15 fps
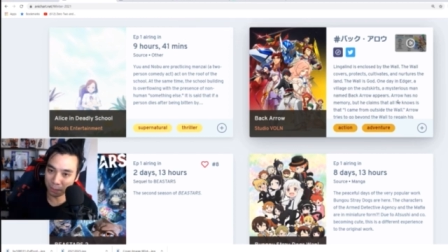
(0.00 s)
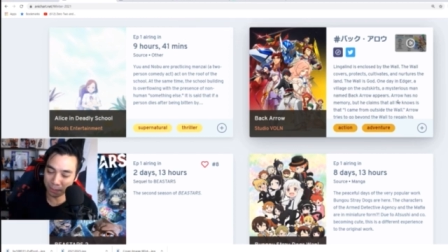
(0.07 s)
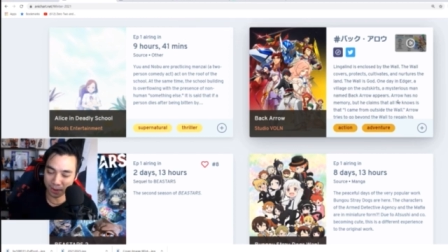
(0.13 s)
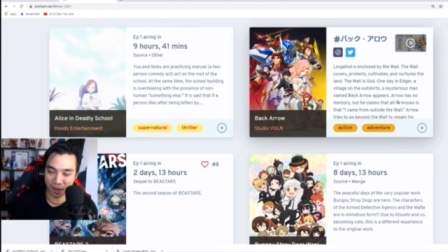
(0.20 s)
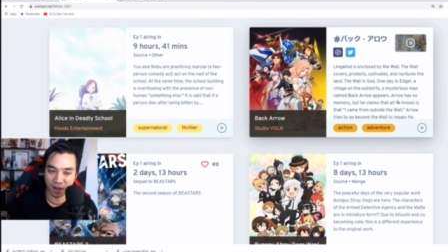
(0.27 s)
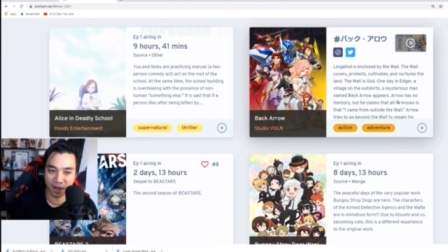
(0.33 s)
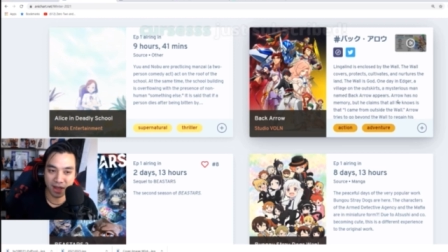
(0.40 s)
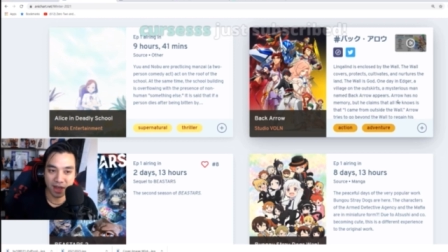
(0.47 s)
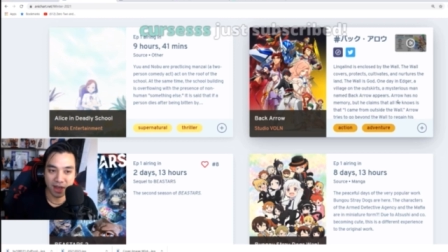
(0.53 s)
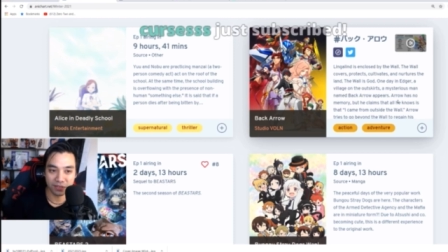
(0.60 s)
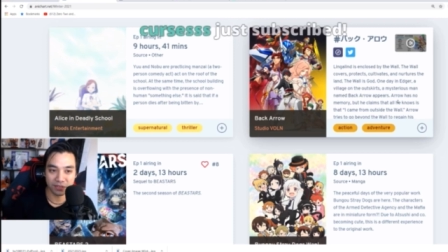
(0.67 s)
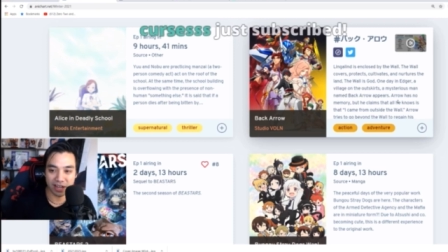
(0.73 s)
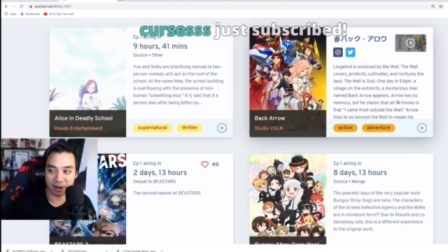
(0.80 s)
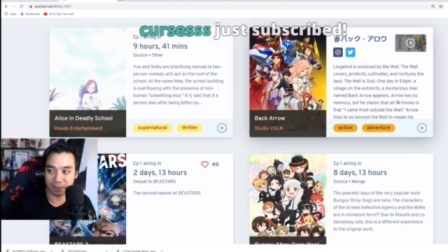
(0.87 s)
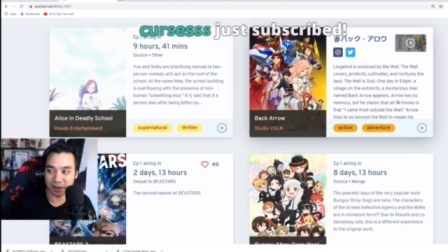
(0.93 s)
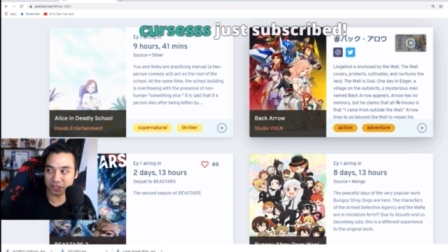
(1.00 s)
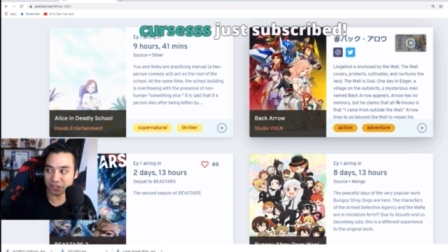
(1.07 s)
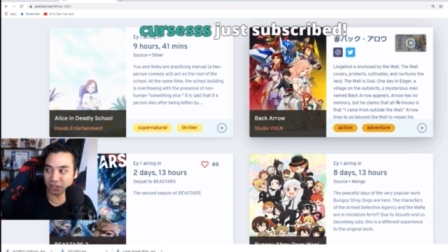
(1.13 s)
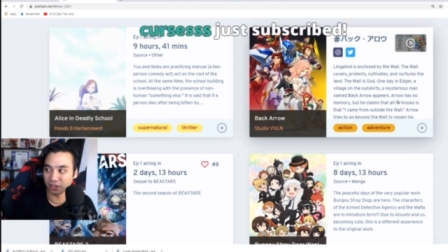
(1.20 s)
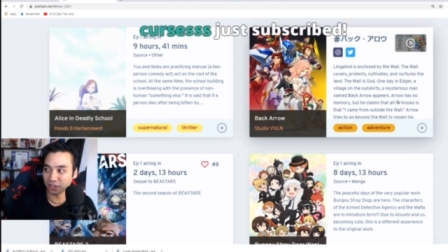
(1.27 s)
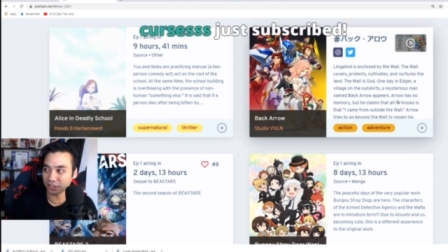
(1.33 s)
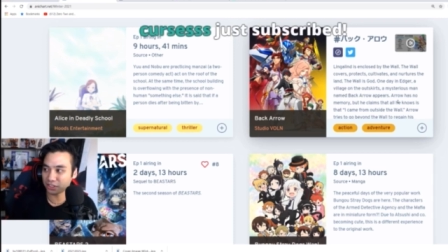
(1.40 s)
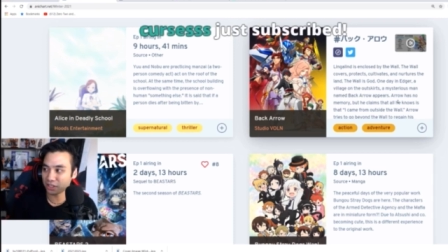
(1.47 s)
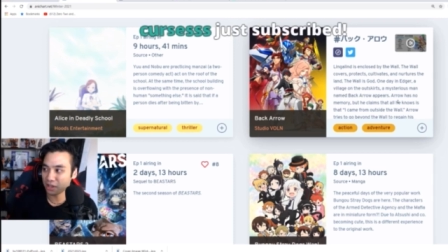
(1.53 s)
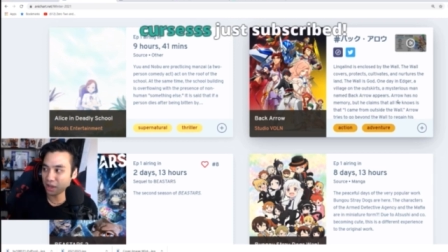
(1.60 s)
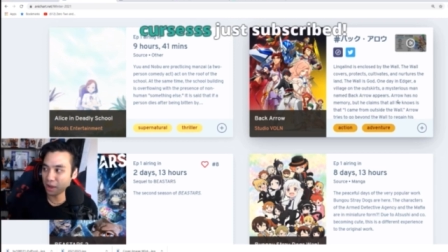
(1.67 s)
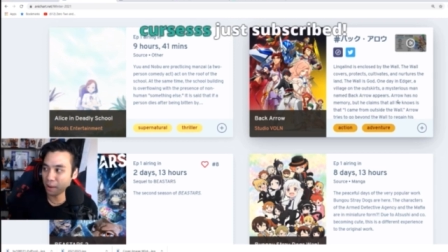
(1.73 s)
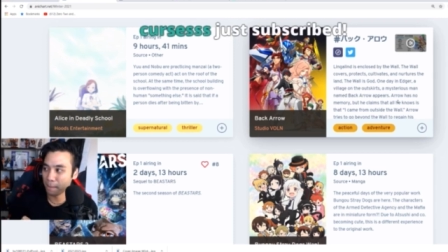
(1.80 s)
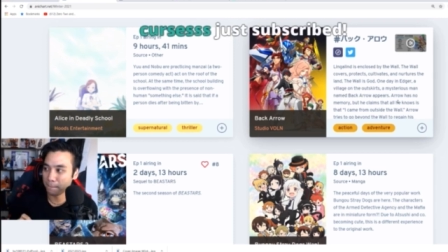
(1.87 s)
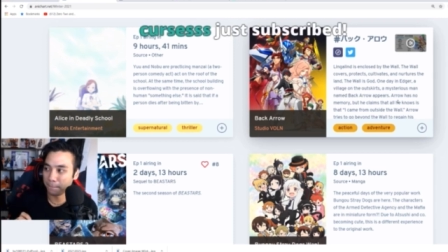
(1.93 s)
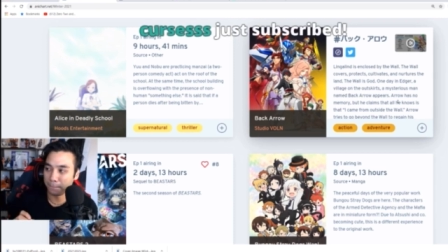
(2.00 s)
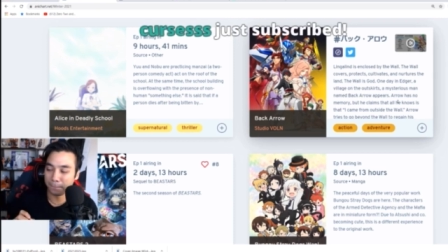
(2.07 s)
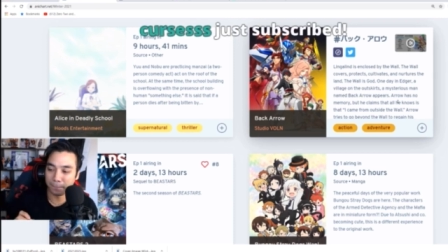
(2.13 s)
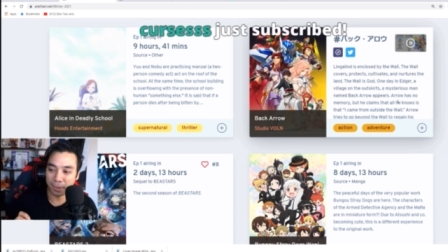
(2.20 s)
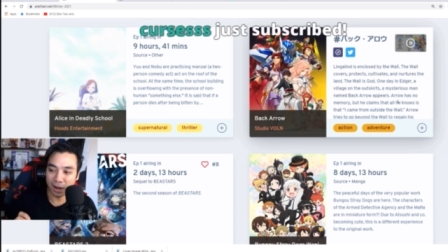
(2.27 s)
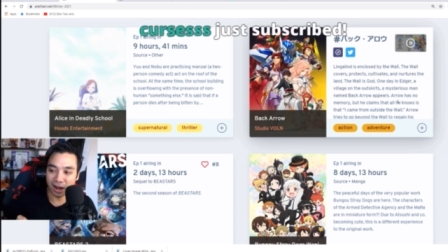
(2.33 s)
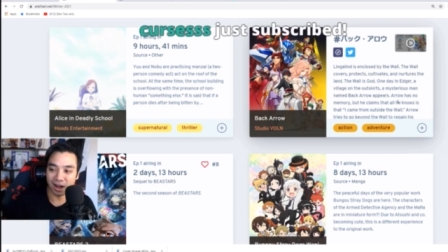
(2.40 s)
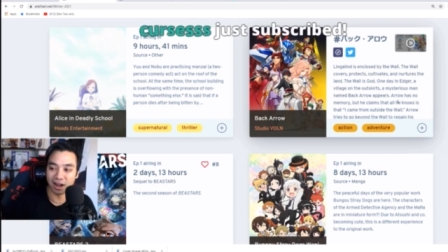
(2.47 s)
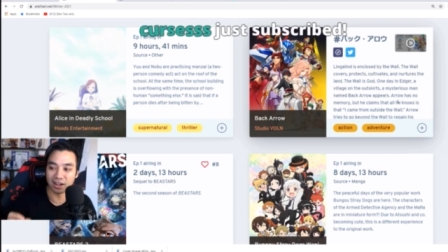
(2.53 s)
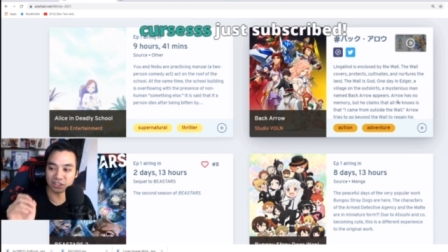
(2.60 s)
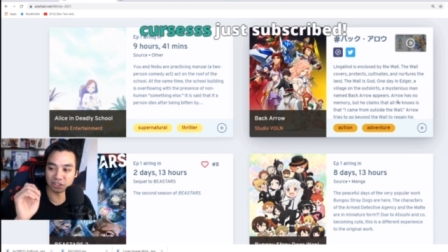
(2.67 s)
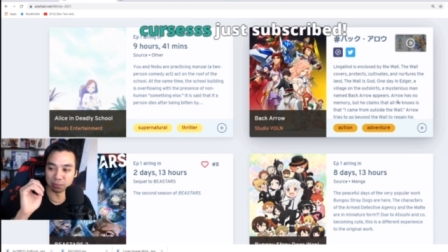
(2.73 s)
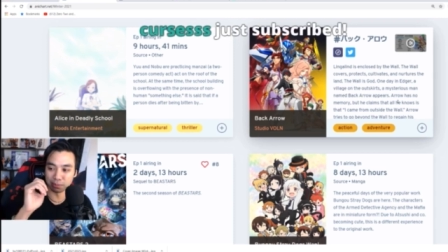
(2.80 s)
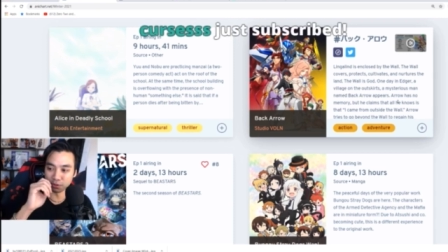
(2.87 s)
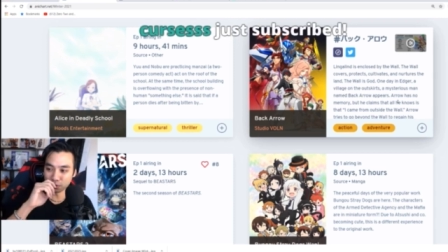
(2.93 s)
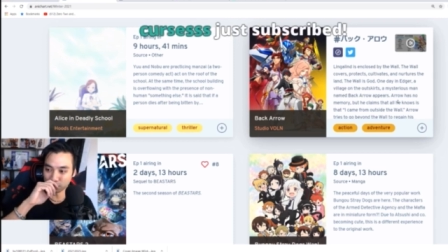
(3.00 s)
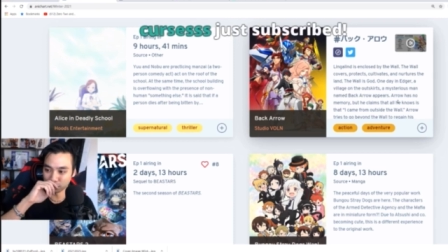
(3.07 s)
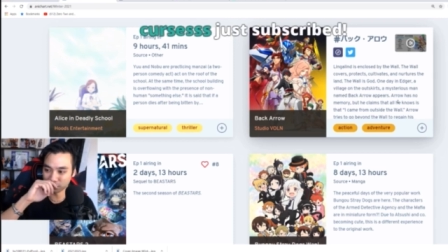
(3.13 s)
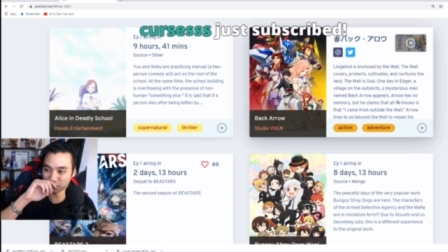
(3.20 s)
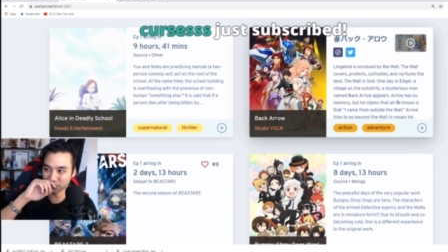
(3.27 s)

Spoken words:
But the animation looked passable.